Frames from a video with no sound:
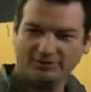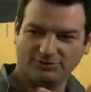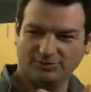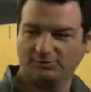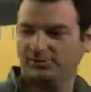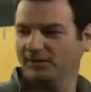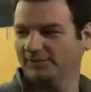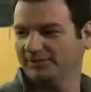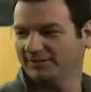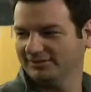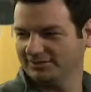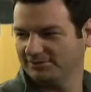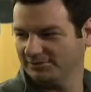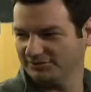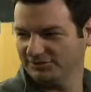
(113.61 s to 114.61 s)
the Obama
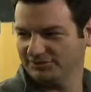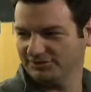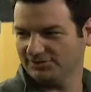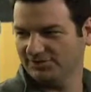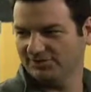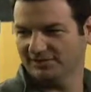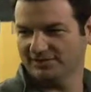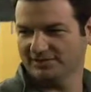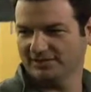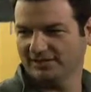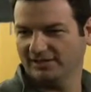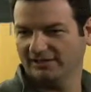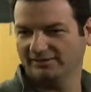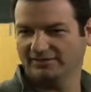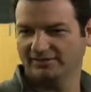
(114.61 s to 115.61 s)
speech that is
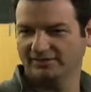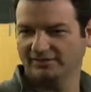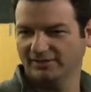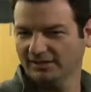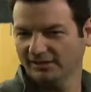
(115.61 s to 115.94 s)
live, and